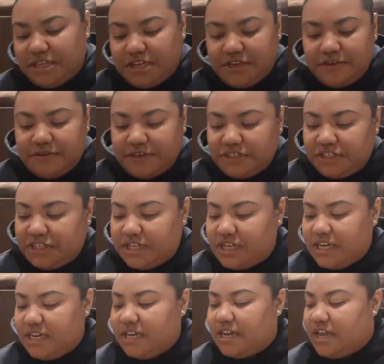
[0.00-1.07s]
cute, and she
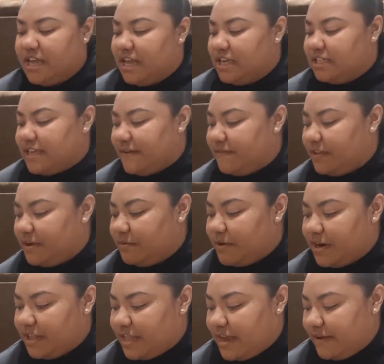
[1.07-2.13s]
can definitely
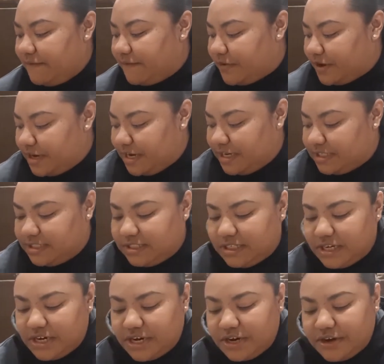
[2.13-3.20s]
wear that for
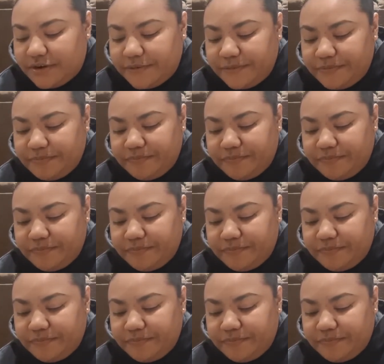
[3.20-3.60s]
Easter.